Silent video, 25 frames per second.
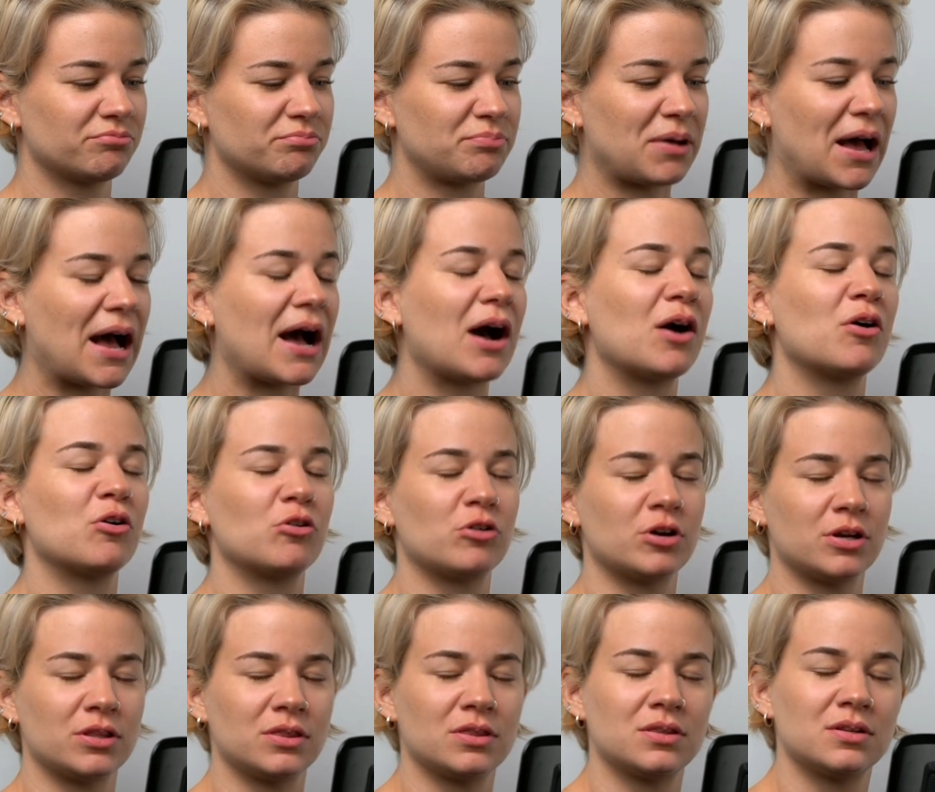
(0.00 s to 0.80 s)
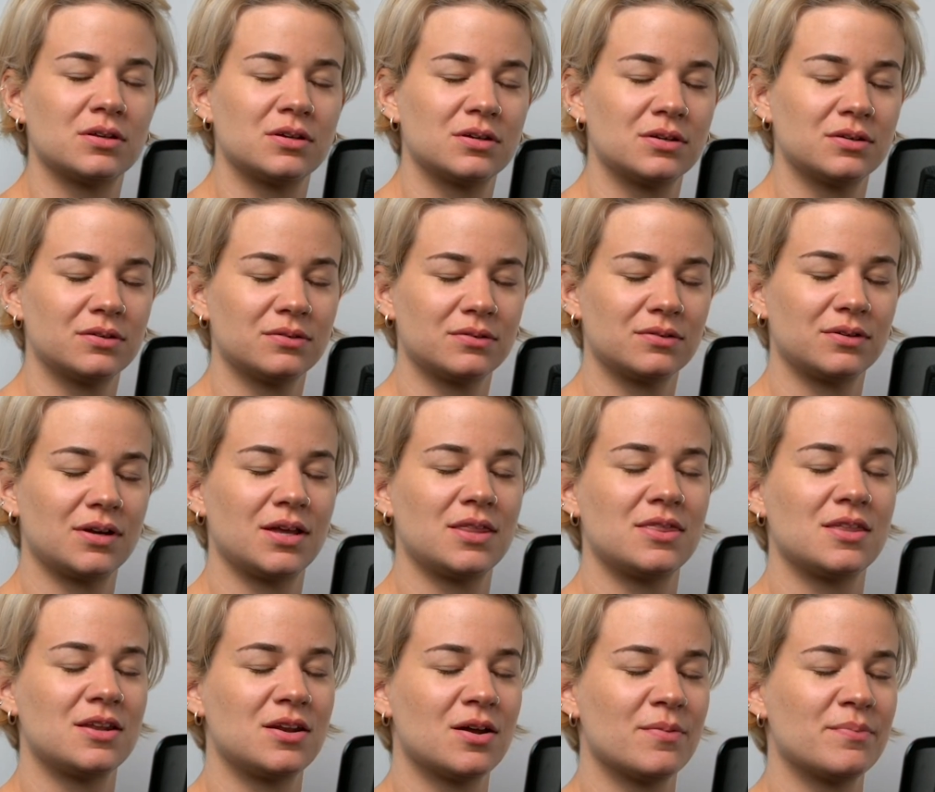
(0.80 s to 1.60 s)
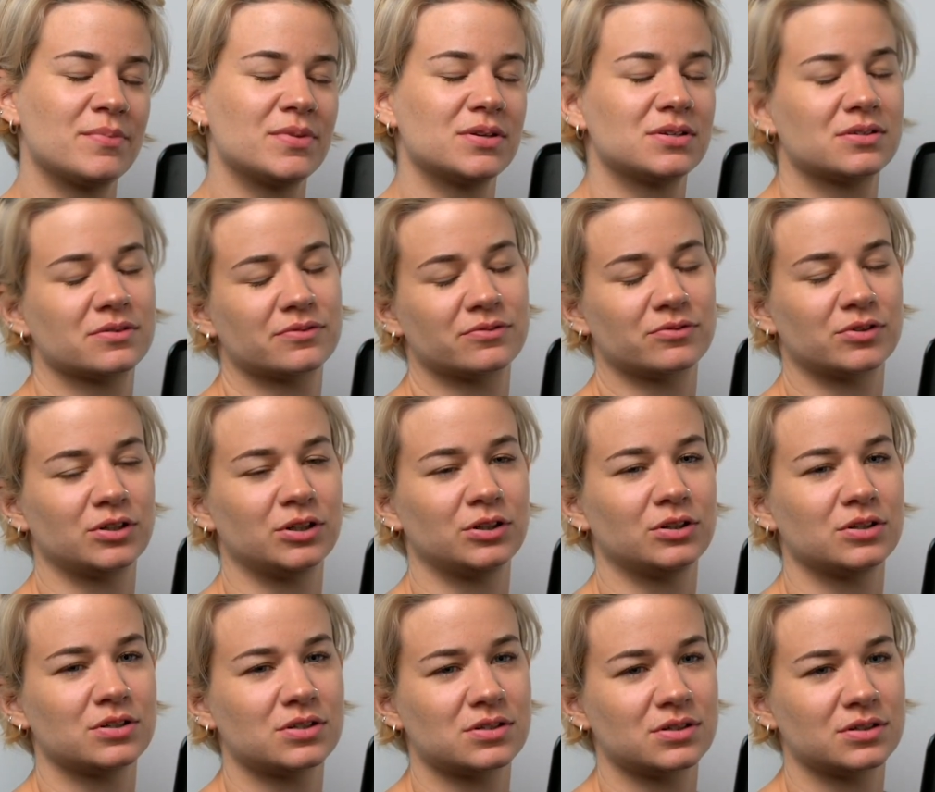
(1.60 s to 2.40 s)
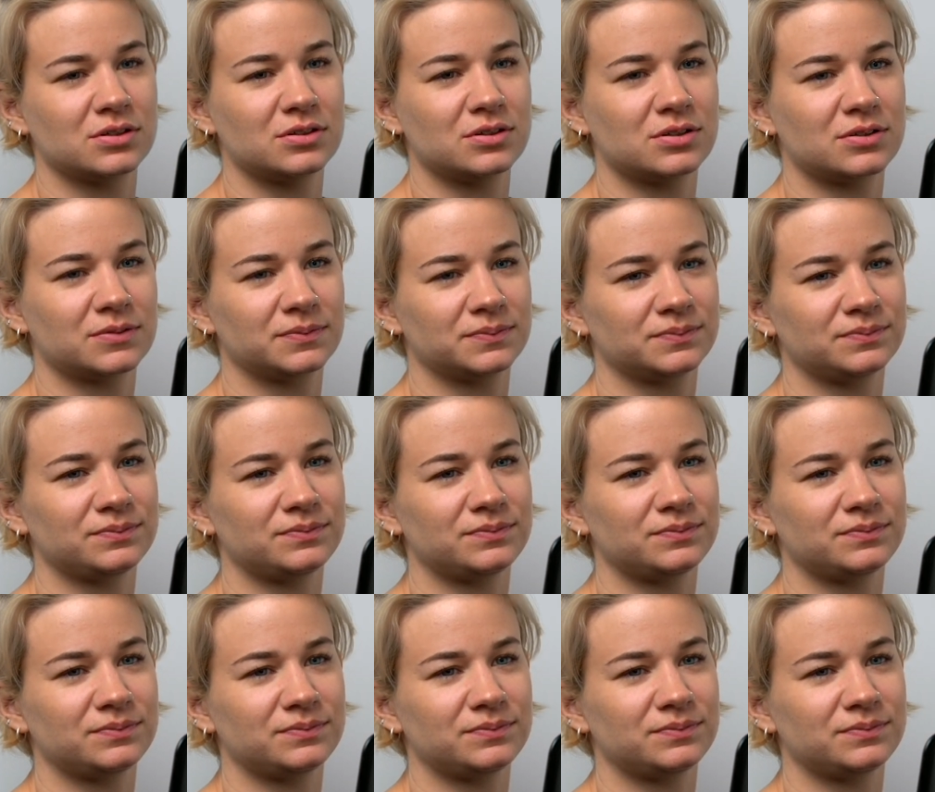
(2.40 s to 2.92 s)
power in the numbers of freelancers.